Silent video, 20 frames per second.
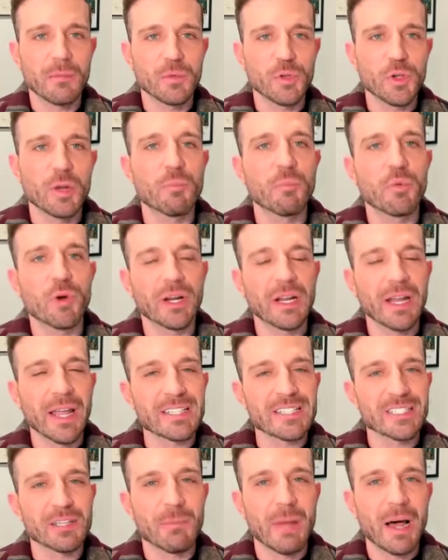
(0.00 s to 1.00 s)
you can bring
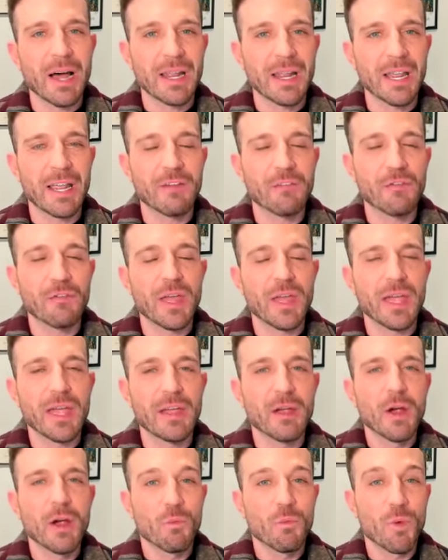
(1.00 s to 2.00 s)
against somebody if
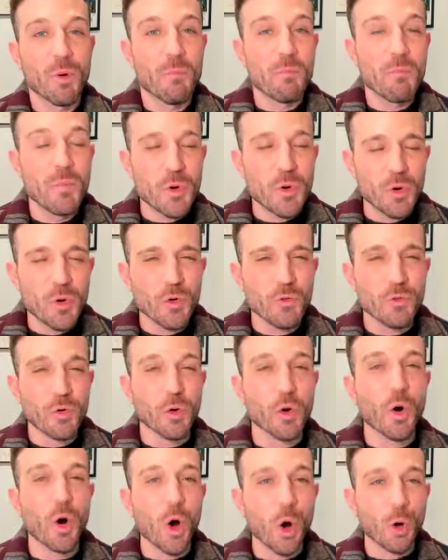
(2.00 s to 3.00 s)
they remove
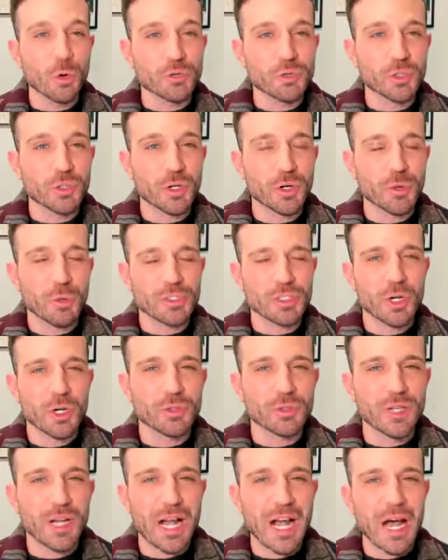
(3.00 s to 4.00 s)
or alter what's
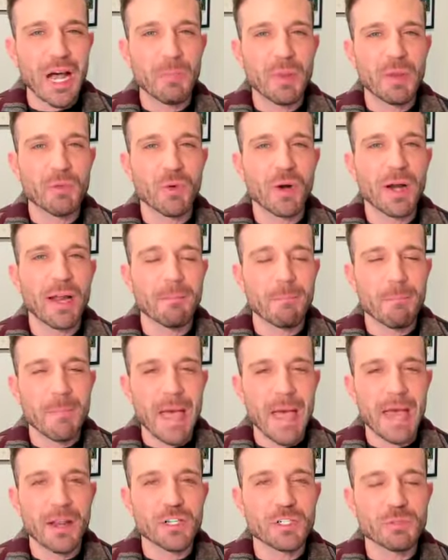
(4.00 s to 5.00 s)
called copyright
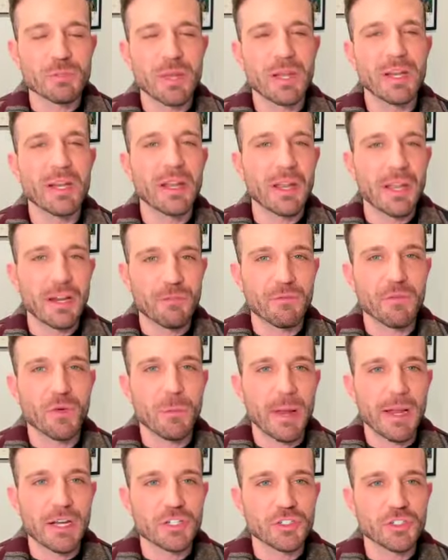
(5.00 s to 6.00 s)
management
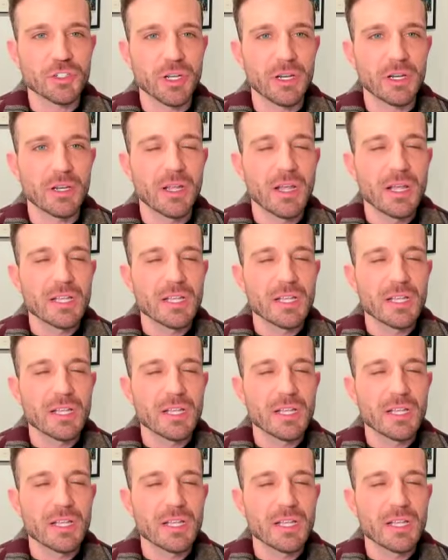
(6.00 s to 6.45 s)
information,